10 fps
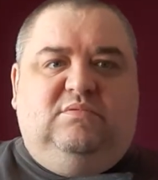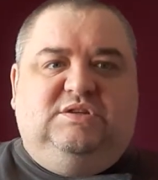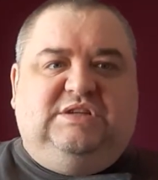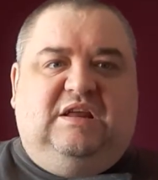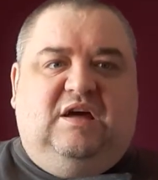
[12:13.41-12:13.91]

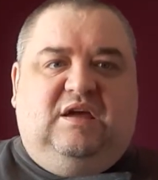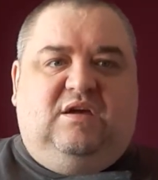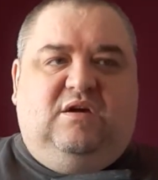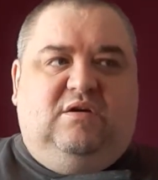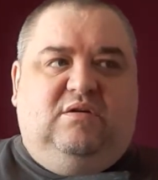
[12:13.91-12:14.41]
say
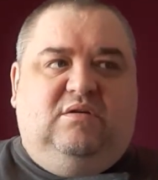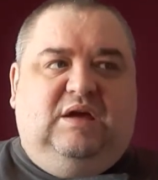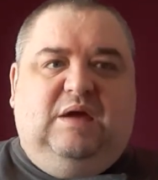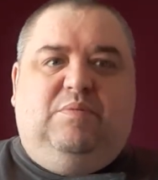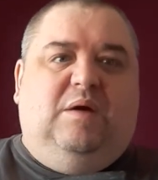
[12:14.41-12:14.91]
like
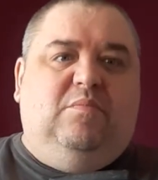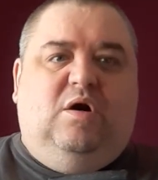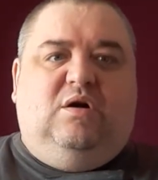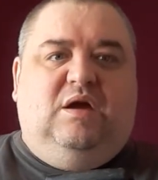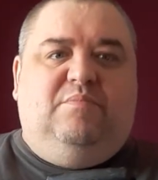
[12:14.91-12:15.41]
eBay
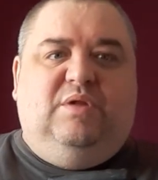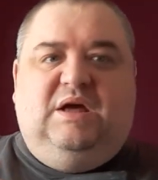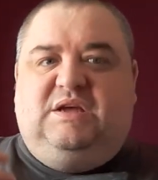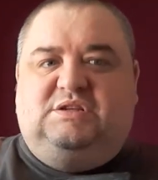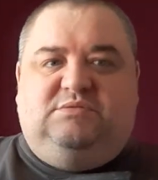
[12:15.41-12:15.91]

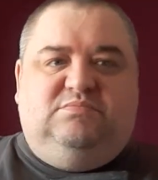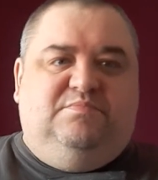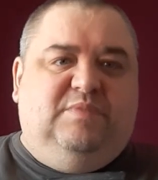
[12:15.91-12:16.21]
Marketplace,